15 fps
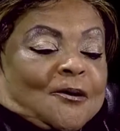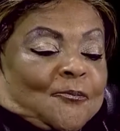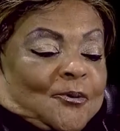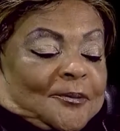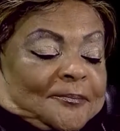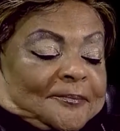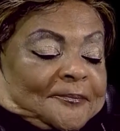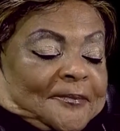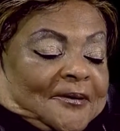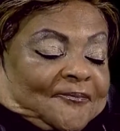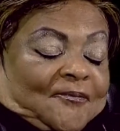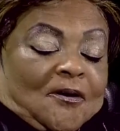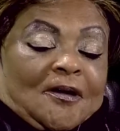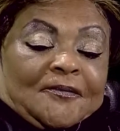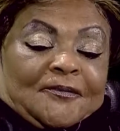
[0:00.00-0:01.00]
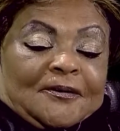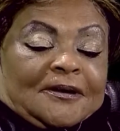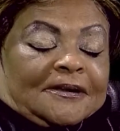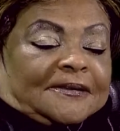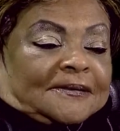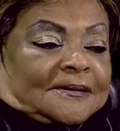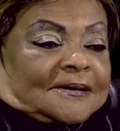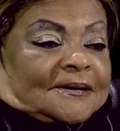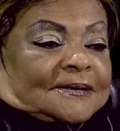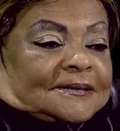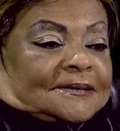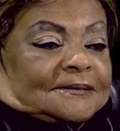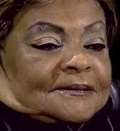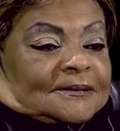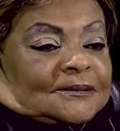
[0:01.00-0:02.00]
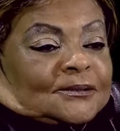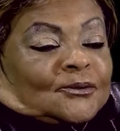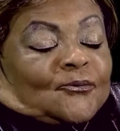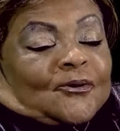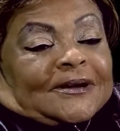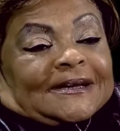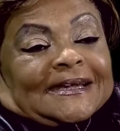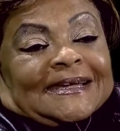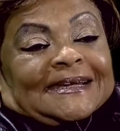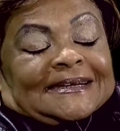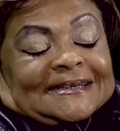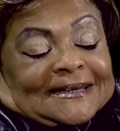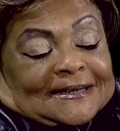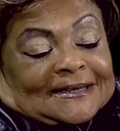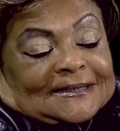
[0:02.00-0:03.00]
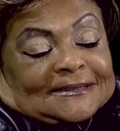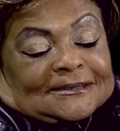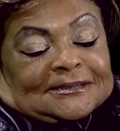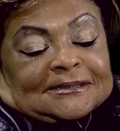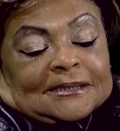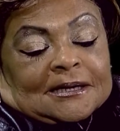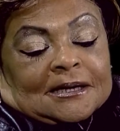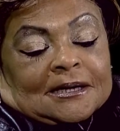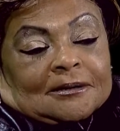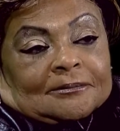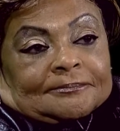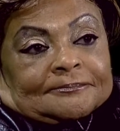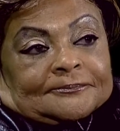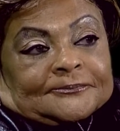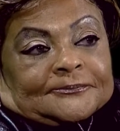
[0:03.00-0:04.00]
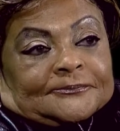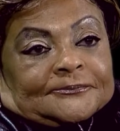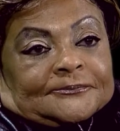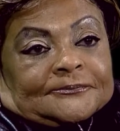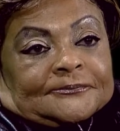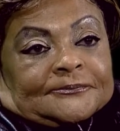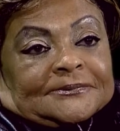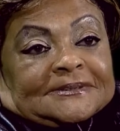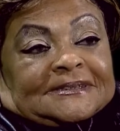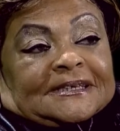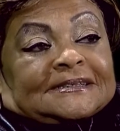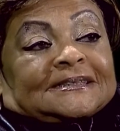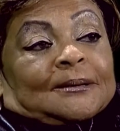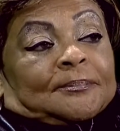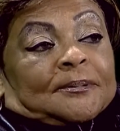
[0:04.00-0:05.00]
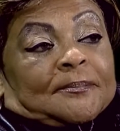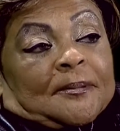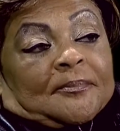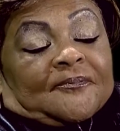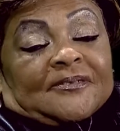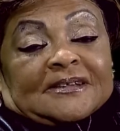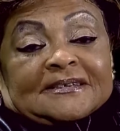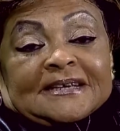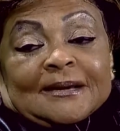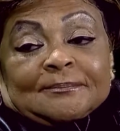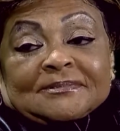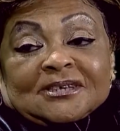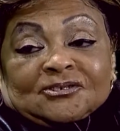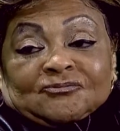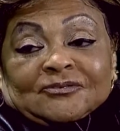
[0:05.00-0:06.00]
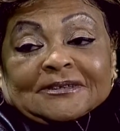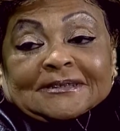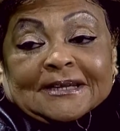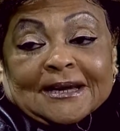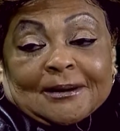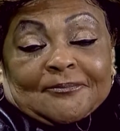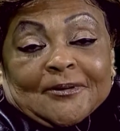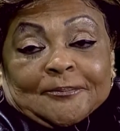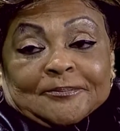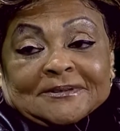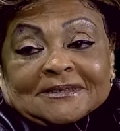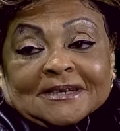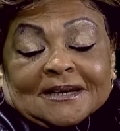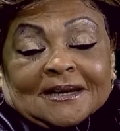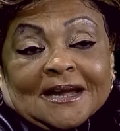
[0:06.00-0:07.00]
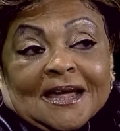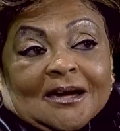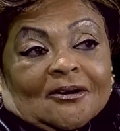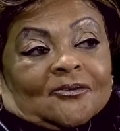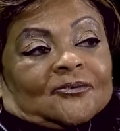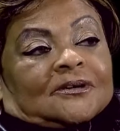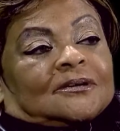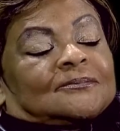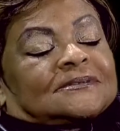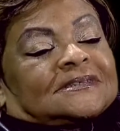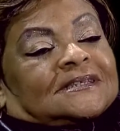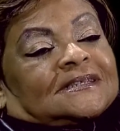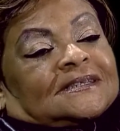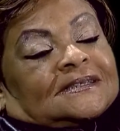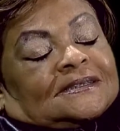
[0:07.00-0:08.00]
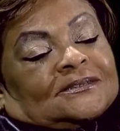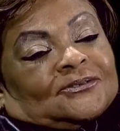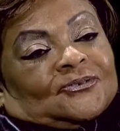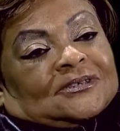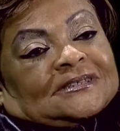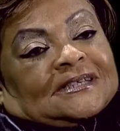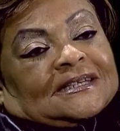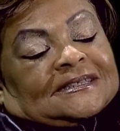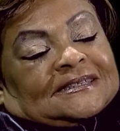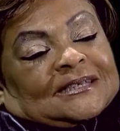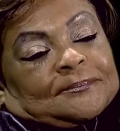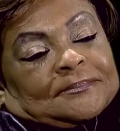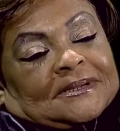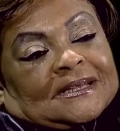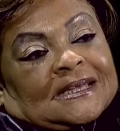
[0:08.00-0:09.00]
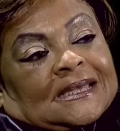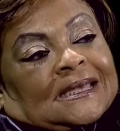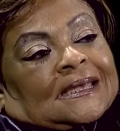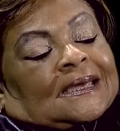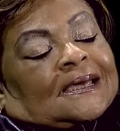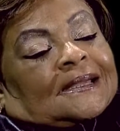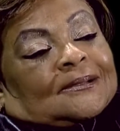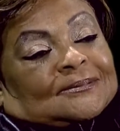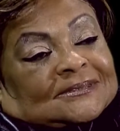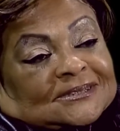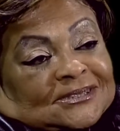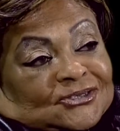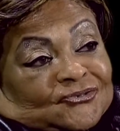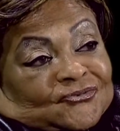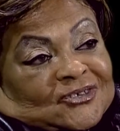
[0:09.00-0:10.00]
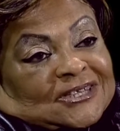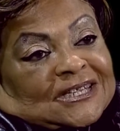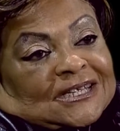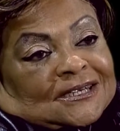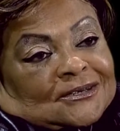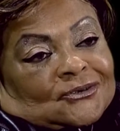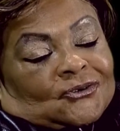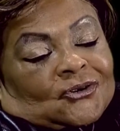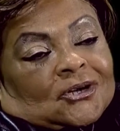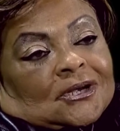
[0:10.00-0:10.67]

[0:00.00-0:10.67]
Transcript: Well, my father, Lloyd E. Dickens, was the assembly member for the same district that I represent now. He was in the New York State Assembly, and he was a district leader.